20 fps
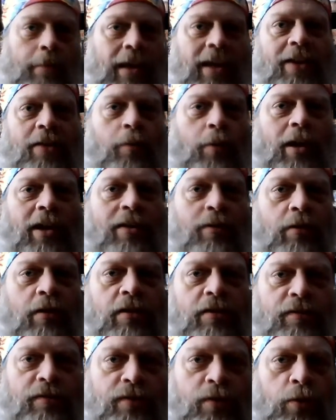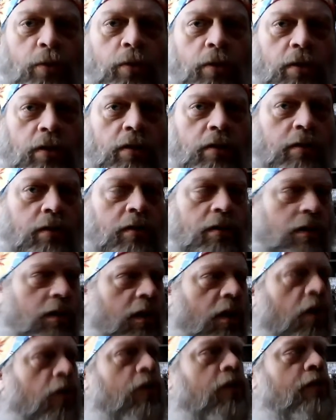Mike, why are you on the floor?
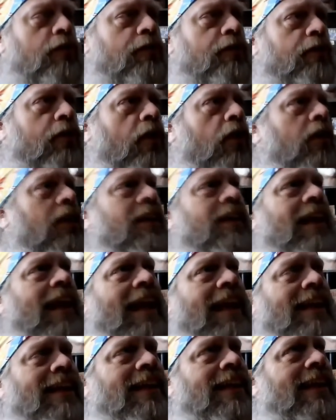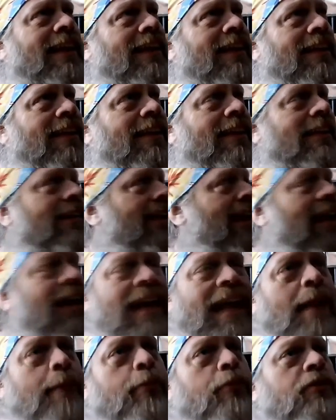Are you fallen and
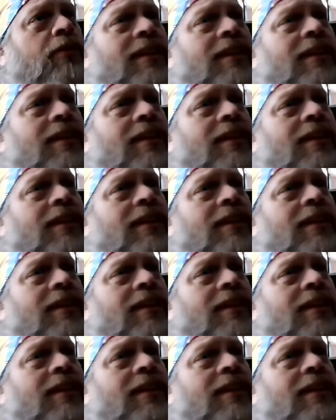not able